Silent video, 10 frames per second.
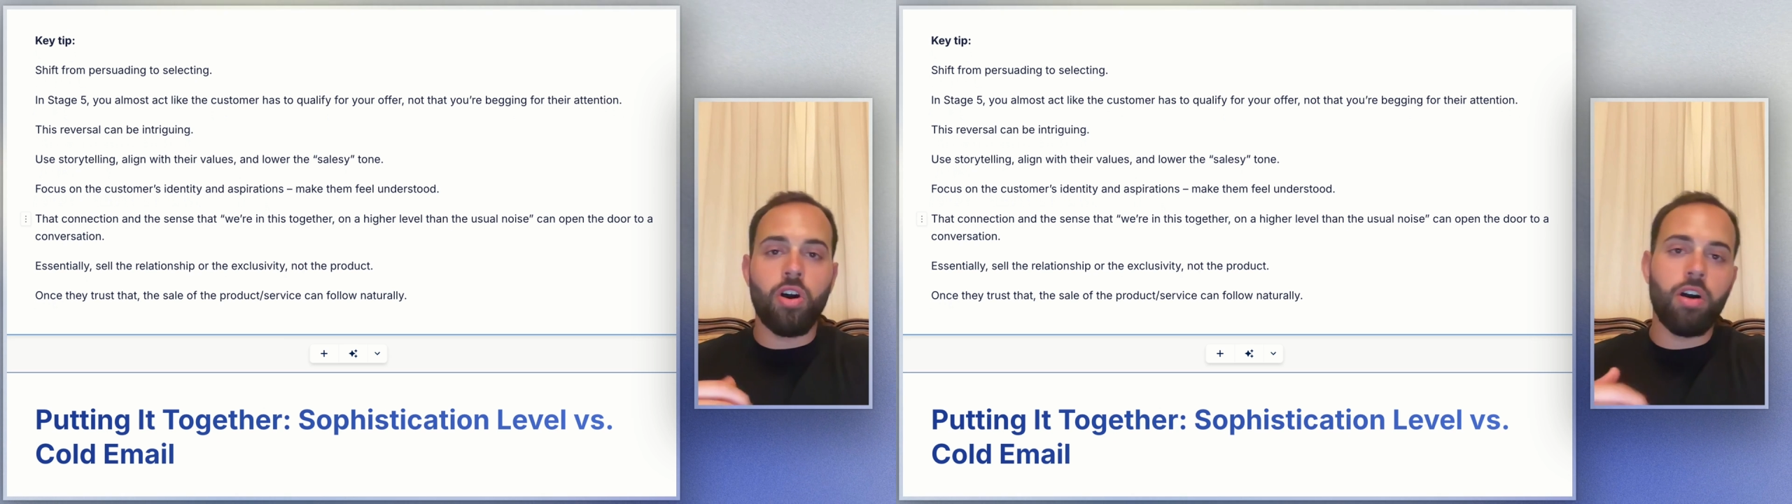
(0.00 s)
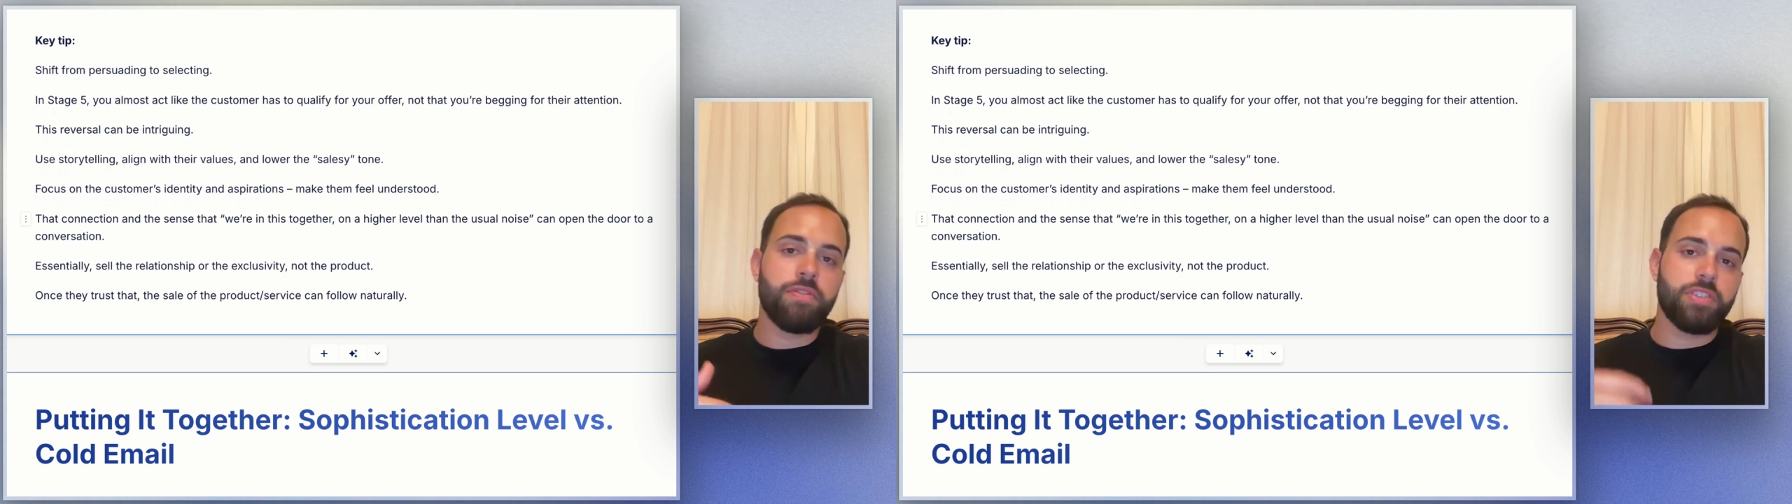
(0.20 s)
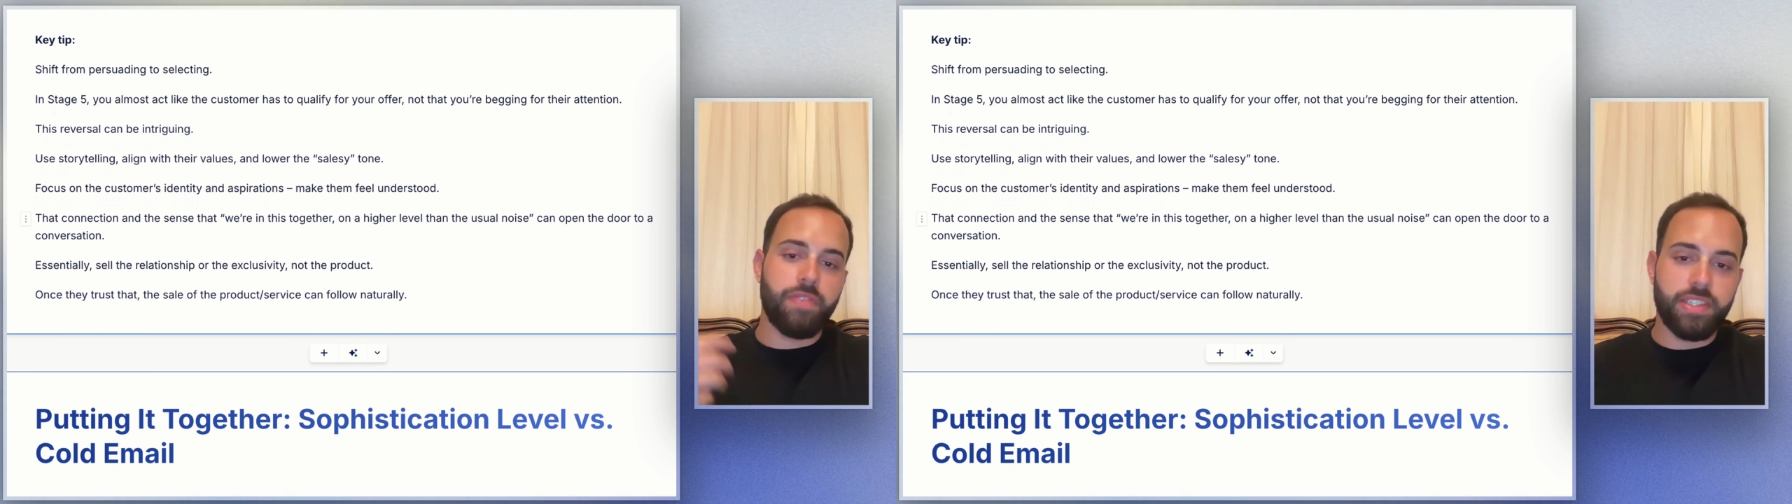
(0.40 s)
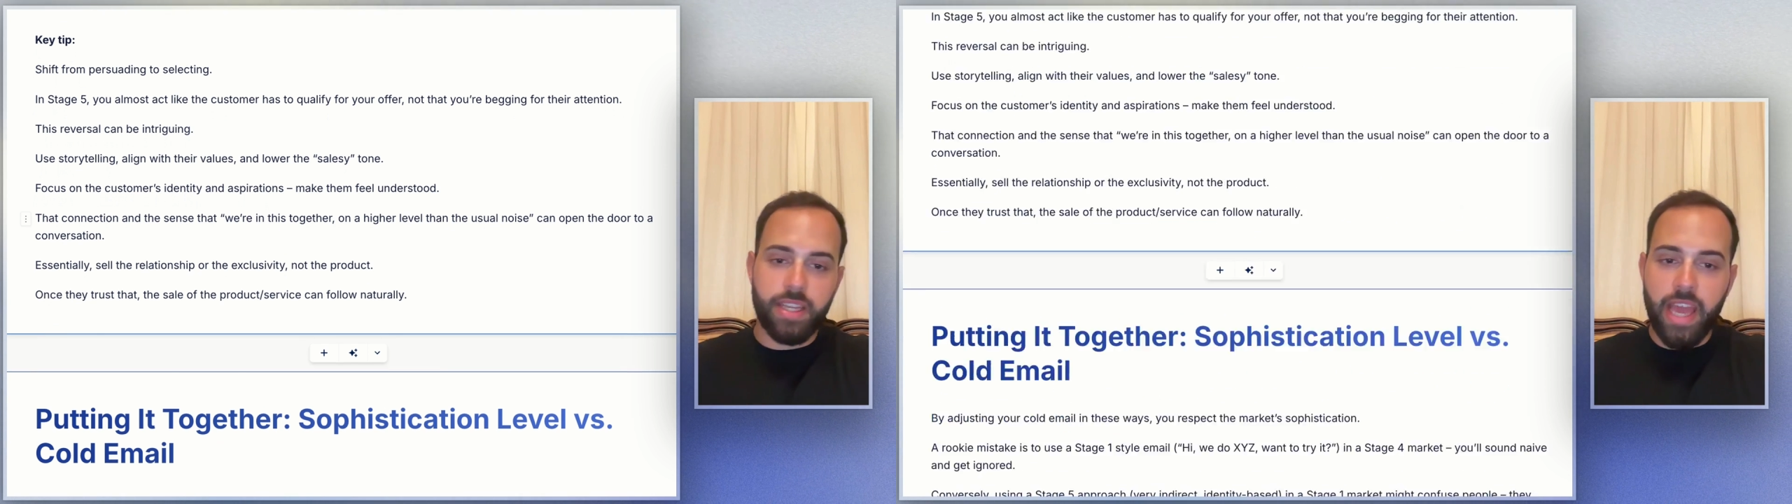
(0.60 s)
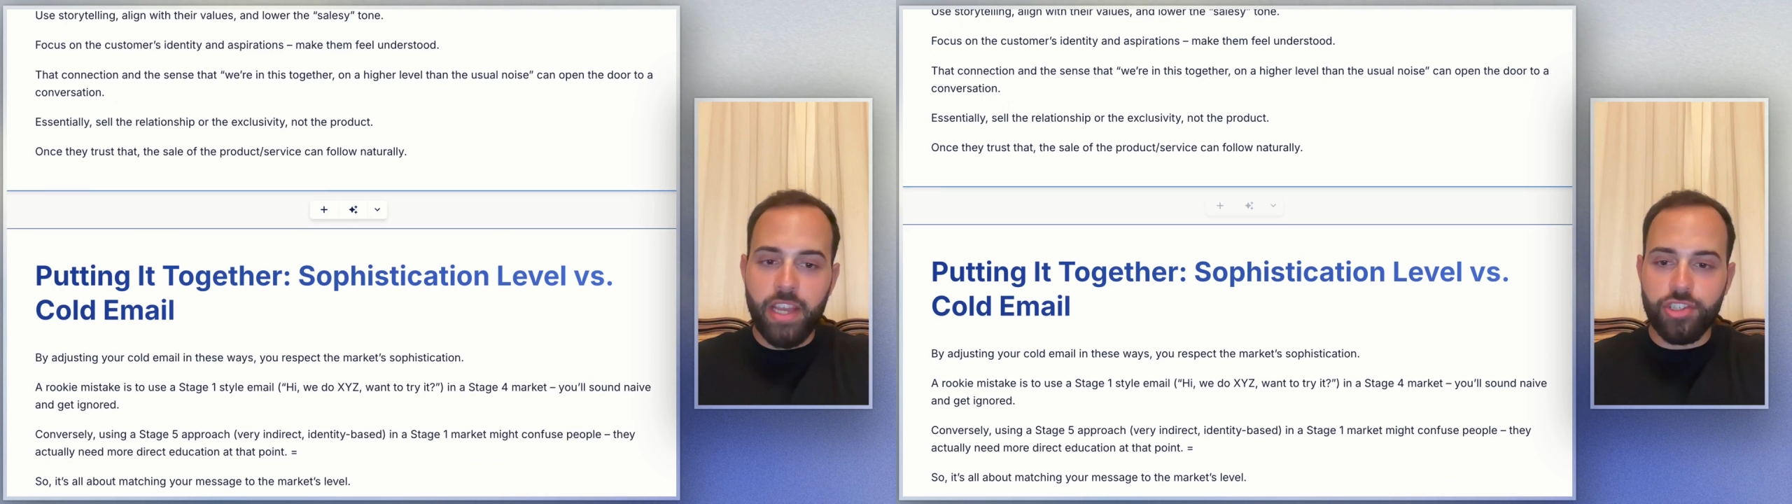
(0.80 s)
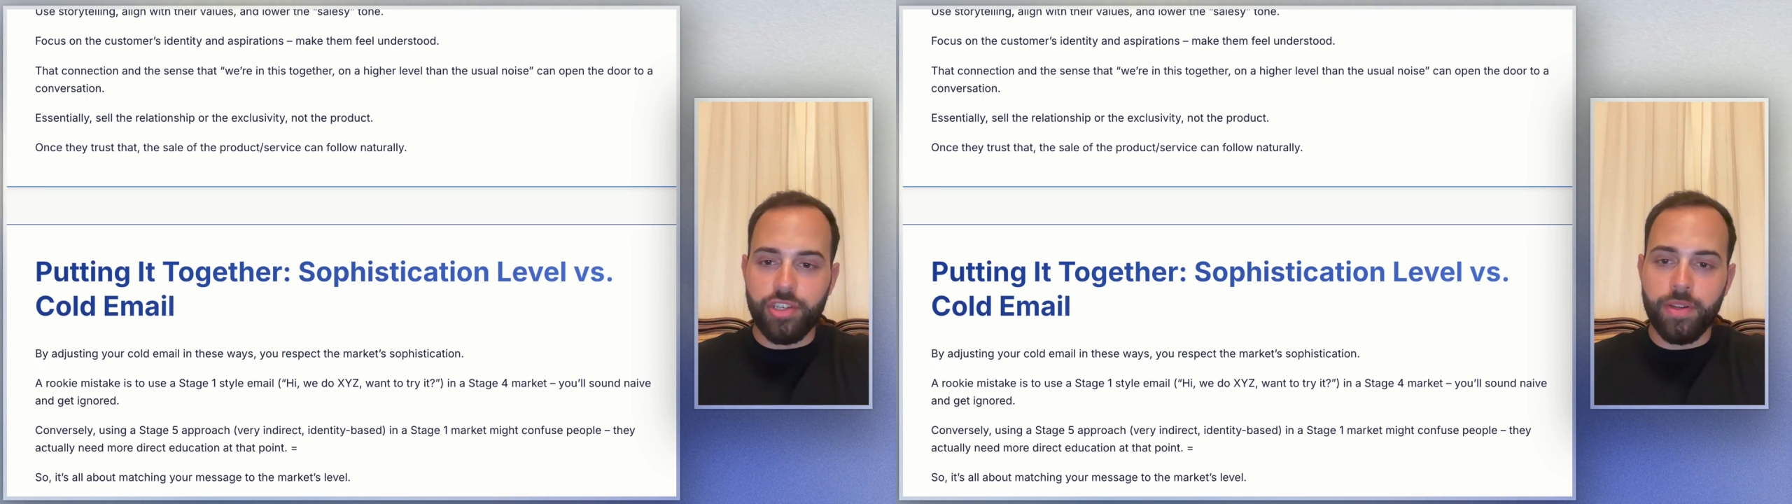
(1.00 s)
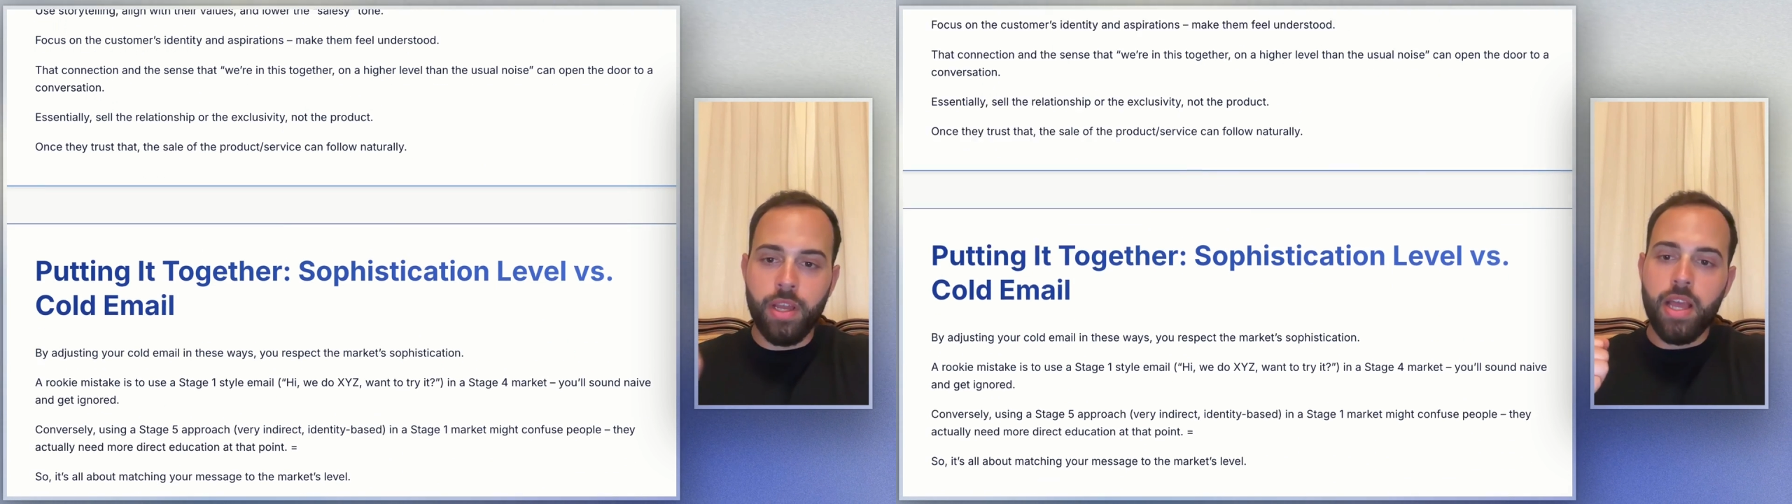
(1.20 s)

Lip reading: of sophistication.